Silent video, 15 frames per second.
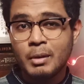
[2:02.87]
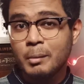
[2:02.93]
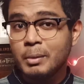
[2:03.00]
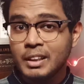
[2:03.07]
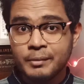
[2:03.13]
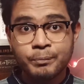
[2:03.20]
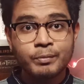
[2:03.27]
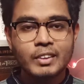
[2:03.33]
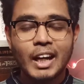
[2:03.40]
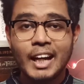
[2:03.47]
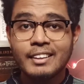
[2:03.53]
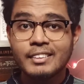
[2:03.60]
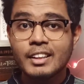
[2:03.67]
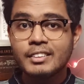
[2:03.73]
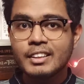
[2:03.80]
maybe
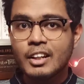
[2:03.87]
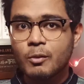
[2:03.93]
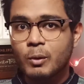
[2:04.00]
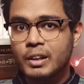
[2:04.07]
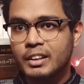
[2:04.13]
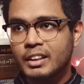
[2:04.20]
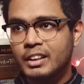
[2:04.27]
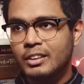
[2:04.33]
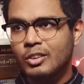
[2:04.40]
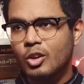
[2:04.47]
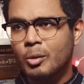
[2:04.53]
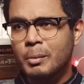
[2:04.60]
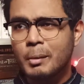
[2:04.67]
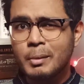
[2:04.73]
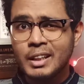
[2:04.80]
And Then There Were None
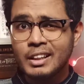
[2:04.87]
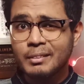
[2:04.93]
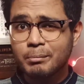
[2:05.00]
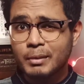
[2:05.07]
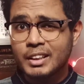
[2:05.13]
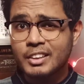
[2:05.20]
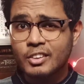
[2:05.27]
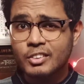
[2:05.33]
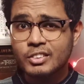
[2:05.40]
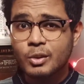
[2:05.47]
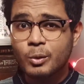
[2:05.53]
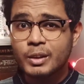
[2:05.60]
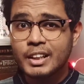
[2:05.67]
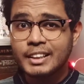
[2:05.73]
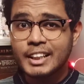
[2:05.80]
or maybe Murder on the
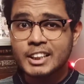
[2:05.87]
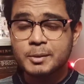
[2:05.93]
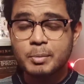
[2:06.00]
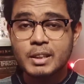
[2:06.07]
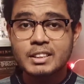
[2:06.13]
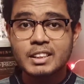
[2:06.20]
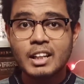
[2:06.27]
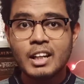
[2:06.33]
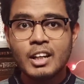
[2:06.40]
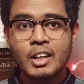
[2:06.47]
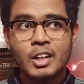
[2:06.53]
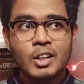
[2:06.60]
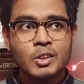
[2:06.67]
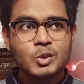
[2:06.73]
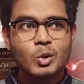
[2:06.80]
Orient Express.
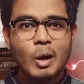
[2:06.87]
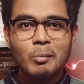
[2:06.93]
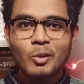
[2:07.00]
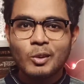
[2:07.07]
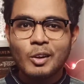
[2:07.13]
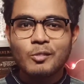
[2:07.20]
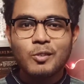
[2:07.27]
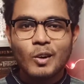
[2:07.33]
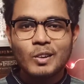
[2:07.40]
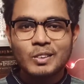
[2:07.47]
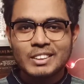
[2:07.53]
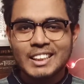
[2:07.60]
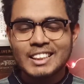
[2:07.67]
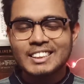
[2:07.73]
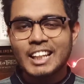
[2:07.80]
So I'm looking for
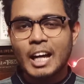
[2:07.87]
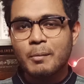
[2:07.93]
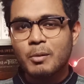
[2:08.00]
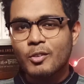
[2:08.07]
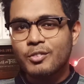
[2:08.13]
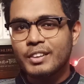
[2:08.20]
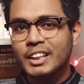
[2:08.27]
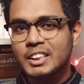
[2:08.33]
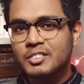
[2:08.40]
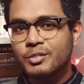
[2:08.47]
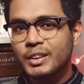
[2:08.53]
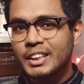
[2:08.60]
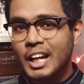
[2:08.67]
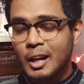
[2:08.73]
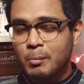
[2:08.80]
such type of reads
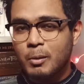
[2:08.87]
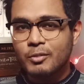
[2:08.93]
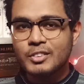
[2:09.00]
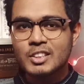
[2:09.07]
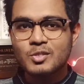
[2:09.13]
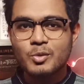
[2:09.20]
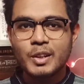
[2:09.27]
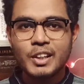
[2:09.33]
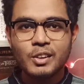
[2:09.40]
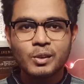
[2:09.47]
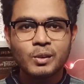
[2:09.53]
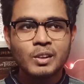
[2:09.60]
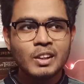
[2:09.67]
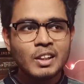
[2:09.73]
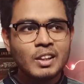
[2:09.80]
with the help of this
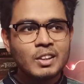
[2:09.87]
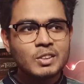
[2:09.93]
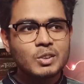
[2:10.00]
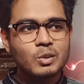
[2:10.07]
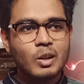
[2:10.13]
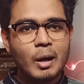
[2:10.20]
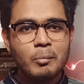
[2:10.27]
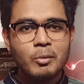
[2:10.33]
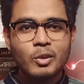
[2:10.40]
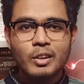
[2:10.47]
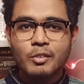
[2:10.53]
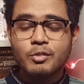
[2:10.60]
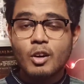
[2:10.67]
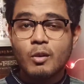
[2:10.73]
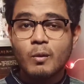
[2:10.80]
video. So I'm
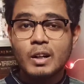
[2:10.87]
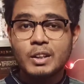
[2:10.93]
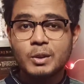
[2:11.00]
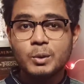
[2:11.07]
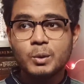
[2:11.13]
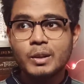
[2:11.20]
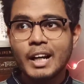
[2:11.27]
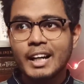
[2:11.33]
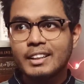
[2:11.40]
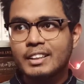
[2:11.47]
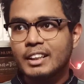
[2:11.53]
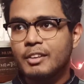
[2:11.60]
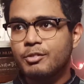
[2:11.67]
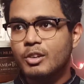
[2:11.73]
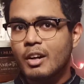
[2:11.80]
looking forward to get,
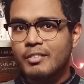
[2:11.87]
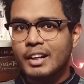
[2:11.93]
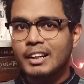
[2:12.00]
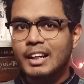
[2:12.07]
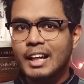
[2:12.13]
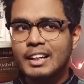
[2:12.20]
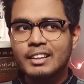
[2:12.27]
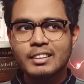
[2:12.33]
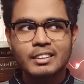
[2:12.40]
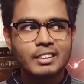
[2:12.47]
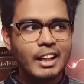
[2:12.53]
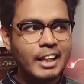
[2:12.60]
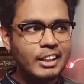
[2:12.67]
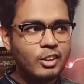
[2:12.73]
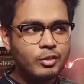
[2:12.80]
if you have read like
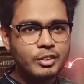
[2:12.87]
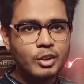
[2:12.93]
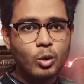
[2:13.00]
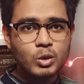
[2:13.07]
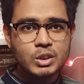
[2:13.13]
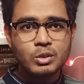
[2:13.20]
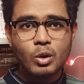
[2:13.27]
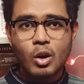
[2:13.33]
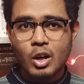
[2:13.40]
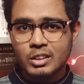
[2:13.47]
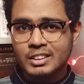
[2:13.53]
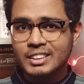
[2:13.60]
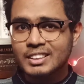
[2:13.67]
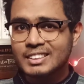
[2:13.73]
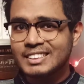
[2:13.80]
any of those
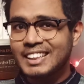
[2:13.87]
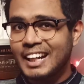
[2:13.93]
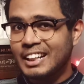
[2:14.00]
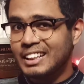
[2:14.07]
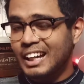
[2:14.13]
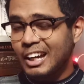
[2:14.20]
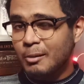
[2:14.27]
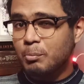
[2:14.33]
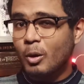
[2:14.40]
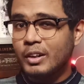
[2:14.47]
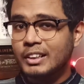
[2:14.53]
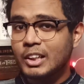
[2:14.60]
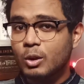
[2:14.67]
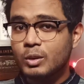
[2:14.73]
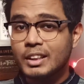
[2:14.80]
authors that I'll
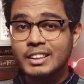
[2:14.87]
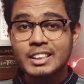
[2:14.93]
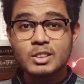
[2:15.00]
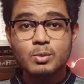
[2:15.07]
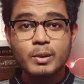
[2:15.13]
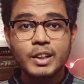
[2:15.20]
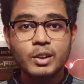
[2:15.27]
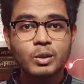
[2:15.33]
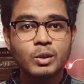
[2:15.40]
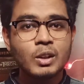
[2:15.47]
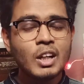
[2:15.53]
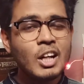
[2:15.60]
point out in this video,